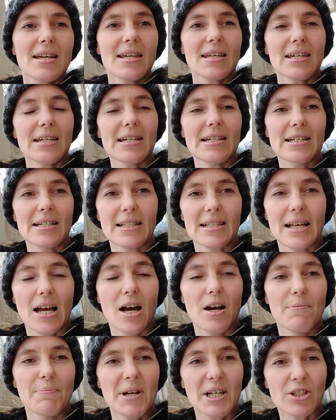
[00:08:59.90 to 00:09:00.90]
is
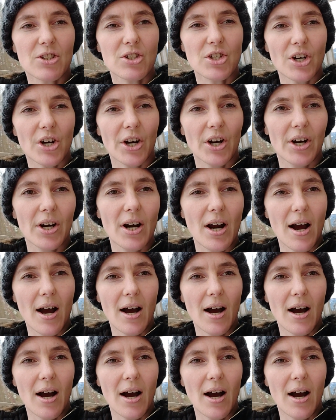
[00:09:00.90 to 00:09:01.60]
a mixture